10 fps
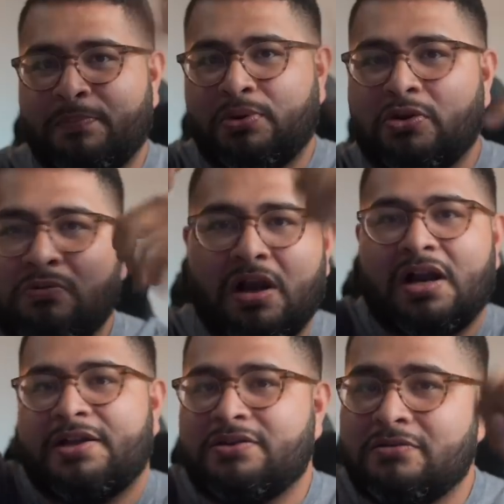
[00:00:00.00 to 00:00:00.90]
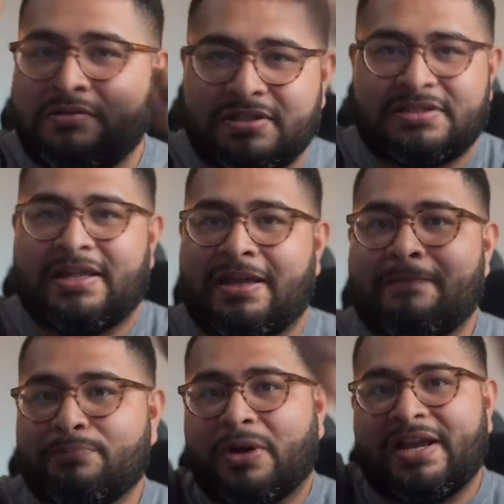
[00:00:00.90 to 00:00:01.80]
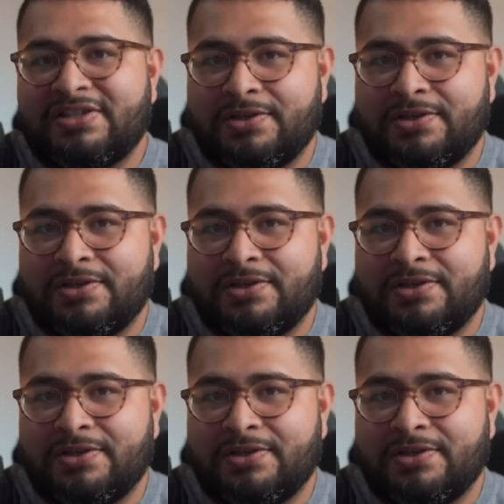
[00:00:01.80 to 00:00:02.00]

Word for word: pull a rug on you and just like impress